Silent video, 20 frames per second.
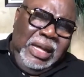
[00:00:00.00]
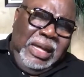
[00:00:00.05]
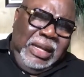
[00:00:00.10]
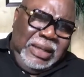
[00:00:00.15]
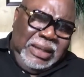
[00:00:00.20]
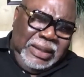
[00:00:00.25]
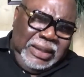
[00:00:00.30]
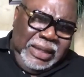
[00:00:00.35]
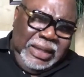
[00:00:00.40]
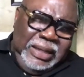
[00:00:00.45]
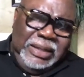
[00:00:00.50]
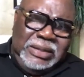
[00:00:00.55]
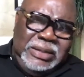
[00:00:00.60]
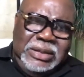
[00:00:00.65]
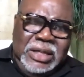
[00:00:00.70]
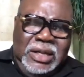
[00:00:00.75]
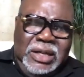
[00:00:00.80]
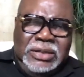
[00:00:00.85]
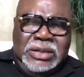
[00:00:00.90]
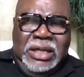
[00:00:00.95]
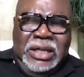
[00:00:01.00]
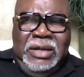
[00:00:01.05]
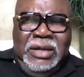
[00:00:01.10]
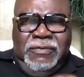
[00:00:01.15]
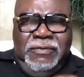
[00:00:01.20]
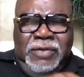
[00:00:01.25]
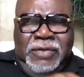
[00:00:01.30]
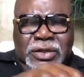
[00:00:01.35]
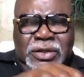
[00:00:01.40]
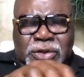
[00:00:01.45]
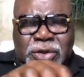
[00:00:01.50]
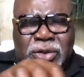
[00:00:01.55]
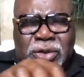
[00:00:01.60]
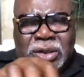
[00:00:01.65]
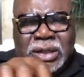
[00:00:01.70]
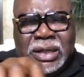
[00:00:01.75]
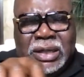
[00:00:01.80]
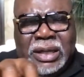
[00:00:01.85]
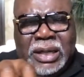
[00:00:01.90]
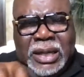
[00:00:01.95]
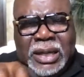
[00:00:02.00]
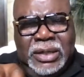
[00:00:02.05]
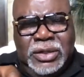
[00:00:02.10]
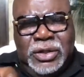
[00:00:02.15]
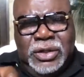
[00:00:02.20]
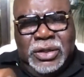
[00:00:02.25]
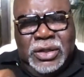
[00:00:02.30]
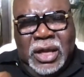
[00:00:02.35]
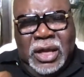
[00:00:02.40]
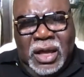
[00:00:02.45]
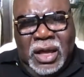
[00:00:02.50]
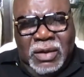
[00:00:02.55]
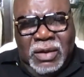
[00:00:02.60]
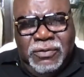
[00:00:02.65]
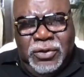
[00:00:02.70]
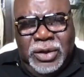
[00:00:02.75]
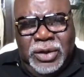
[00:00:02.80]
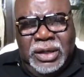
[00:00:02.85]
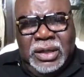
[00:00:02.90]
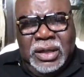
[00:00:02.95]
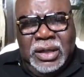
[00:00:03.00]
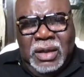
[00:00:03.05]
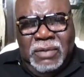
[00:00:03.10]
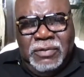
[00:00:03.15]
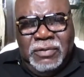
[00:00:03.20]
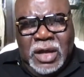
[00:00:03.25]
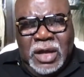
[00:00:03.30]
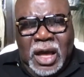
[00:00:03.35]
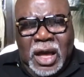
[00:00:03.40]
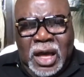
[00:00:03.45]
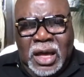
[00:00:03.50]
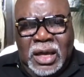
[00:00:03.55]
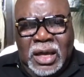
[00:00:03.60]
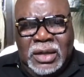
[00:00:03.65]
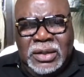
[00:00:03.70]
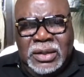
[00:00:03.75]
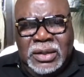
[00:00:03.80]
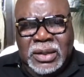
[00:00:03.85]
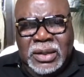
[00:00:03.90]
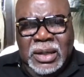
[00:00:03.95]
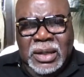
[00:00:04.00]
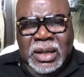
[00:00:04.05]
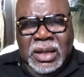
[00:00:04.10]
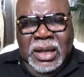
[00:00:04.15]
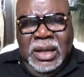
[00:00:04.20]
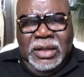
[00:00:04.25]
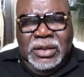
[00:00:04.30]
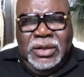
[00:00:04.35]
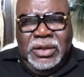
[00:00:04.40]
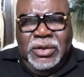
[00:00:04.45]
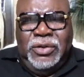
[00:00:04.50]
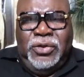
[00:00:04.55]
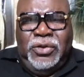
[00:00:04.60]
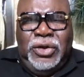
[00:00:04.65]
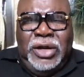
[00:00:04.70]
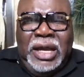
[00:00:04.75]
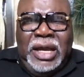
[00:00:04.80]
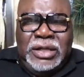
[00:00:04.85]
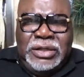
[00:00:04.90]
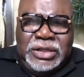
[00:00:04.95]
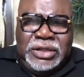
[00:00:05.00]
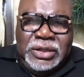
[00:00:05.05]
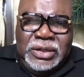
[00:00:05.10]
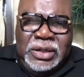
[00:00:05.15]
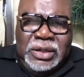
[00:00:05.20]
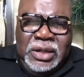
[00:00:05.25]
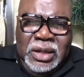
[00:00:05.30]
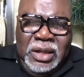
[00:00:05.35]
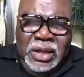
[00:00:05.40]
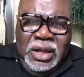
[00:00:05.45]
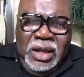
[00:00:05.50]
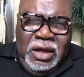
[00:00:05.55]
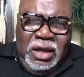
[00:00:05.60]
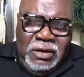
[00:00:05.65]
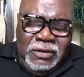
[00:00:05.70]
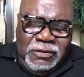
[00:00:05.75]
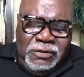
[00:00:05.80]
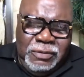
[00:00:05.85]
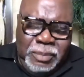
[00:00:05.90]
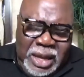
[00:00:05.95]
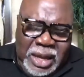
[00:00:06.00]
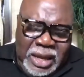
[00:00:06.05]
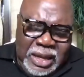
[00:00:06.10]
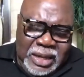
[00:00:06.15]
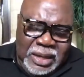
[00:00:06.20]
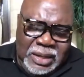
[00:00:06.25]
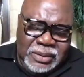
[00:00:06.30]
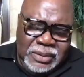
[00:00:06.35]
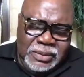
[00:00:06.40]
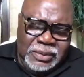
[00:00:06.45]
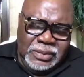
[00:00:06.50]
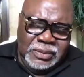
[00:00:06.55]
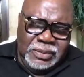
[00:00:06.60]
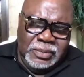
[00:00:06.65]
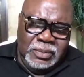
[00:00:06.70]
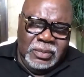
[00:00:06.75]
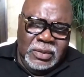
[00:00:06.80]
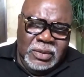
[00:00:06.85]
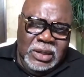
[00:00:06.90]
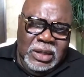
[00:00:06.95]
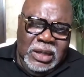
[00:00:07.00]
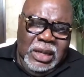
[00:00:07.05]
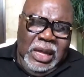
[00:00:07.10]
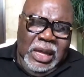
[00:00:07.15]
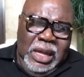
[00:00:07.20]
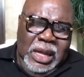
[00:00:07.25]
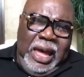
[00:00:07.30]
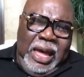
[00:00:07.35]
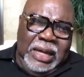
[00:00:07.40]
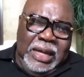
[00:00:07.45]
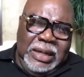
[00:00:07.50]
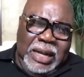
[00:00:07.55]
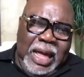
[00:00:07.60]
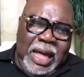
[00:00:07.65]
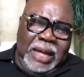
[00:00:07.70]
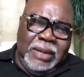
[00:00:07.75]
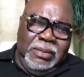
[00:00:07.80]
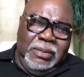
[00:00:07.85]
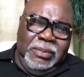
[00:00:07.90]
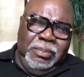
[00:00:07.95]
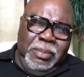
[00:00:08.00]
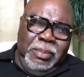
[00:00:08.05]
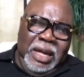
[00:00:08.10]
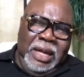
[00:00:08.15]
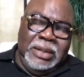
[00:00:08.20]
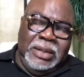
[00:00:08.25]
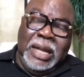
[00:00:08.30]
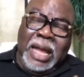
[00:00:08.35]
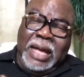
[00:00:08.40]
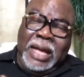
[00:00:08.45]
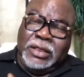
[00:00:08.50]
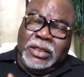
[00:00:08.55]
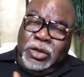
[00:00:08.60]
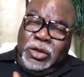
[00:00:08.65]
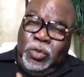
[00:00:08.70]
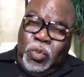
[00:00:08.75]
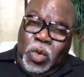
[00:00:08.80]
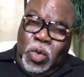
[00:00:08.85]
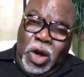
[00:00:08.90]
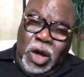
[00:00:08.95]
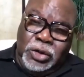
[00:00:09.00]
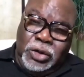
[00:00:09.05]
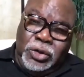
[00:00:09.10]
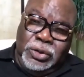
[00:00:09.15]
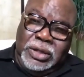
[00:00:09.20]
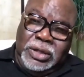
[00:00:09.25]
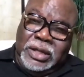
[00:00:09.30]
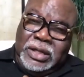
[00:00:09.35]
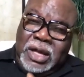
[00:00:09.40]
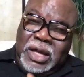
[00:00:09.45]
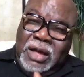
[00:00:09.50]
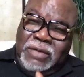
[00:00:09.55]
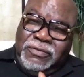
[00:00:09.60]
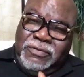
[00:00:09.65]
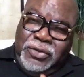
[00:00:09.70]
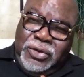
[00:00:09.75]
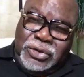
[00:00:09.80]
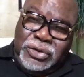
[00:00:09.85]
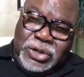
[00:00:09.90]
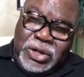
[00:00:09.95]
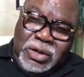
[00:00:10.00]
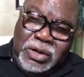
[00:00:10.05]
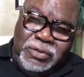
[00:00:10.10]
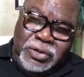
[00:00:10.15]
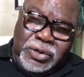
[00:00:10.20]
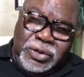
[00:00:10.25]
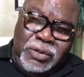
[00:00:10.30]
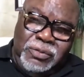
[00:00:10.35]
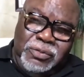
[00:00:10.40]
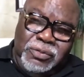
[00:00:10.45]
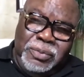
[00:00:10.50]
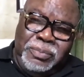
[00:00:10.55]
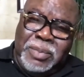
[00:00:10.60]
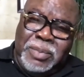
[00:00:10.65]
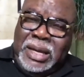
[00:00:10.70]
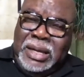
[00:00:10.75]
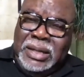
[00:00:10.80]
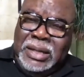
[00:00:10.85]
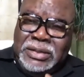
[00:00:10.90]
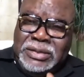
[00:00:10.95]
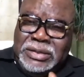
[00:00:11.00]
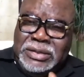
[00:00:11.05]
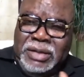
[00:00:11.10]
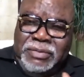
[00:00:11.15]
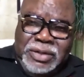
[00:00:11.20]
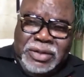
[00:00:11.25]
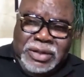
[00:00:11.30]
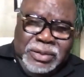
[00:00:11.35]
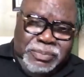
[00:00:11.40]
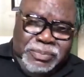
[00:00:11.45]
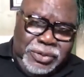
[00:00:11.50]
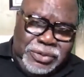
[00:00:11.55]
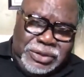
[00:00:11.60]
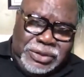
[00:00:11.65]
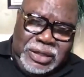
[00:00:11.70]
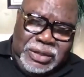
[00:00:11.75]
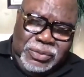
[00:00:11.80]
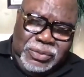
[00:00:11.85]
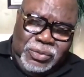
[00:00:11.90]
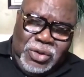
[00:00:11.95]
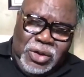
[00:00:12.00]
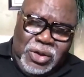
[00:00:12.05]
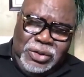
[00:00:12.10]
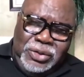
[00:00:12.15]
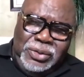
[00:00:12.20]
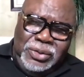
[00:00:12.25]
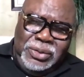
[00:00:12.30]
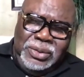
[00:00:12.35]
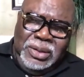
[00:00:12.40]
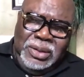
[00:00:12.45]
leads us eventually into the hovering of God in the creation of man. And like the water that God first hovered over, man is 70% water.